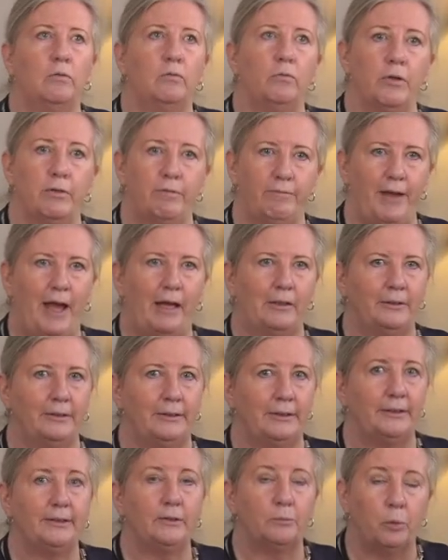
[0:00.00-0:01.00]
with
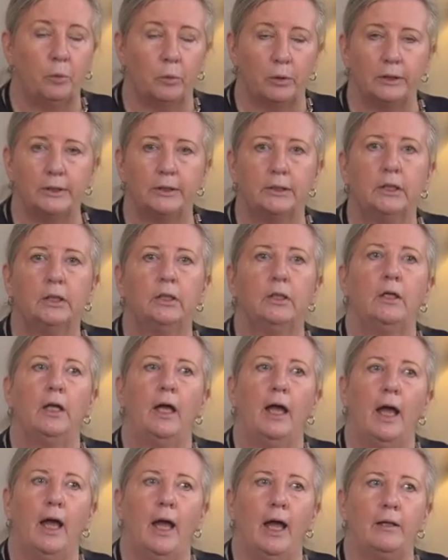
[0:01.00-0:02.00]
faculty support,
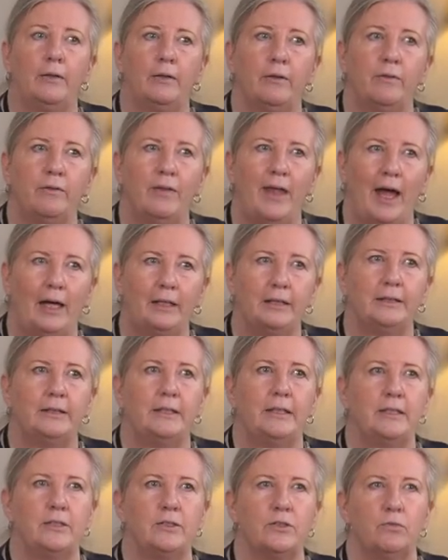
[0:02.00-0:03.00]
and that
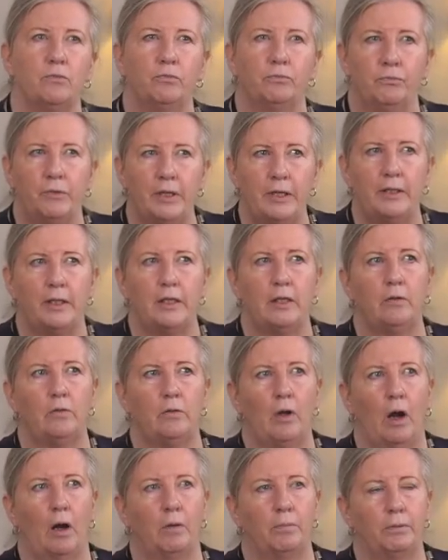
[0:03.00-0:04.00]
is really
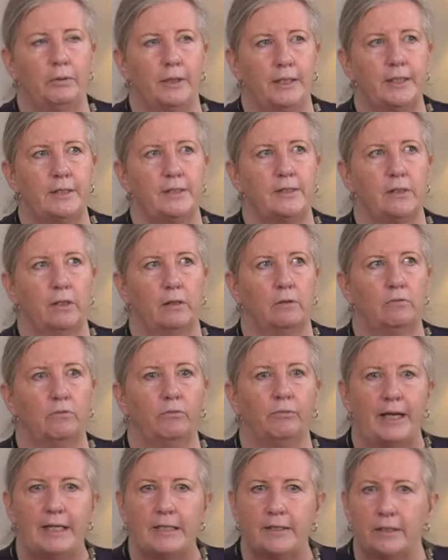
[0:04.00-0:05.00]
our place of
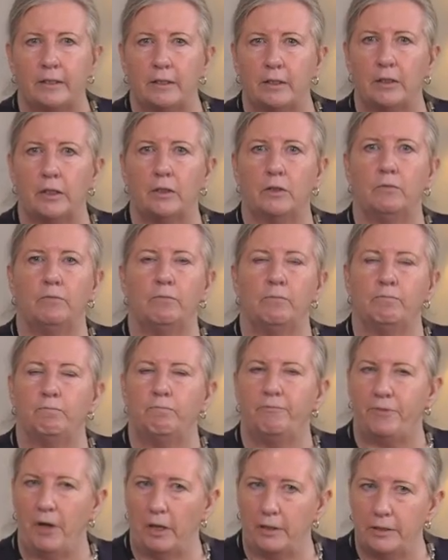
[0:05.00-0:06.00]
raising
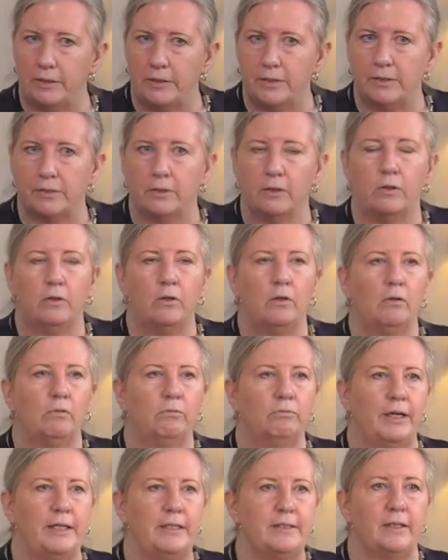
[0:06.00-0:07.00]
funds,
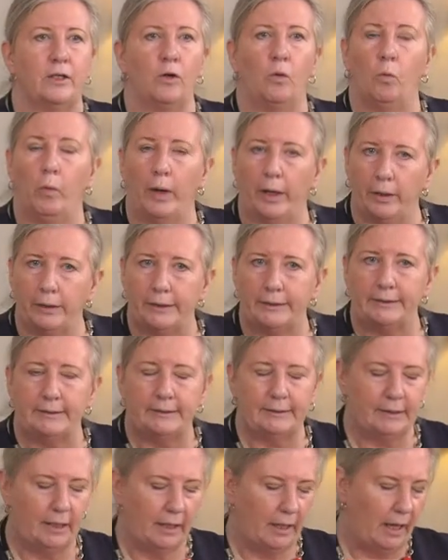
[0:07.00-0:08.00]
raising
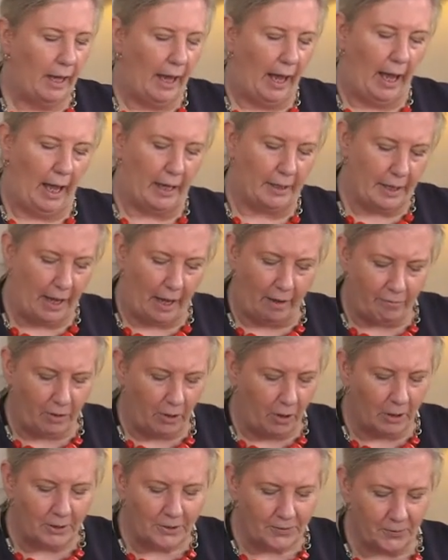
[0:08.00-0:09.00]
awareness, and having
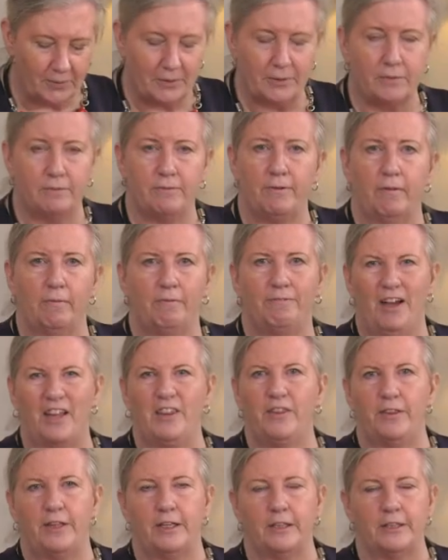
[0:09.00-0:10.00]
all sorts of
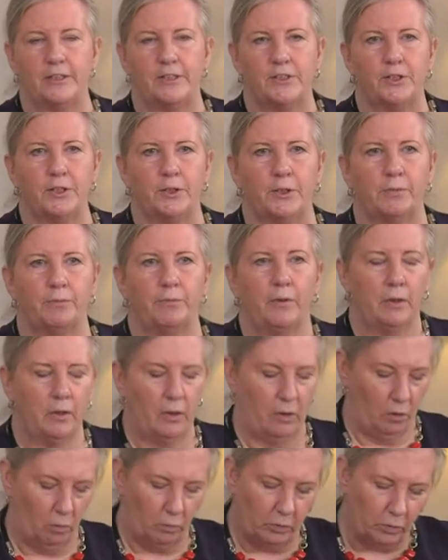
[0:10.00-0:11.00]
fun things to do.
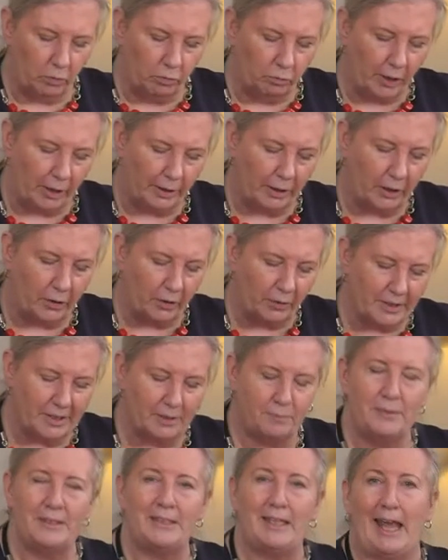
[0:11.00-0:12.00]
We'll run a
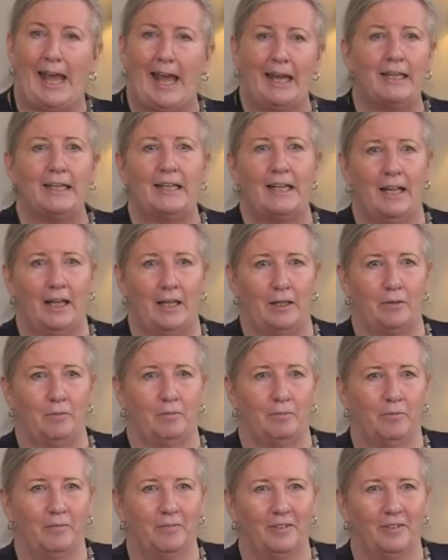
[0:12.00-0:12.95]
Christmas candy cane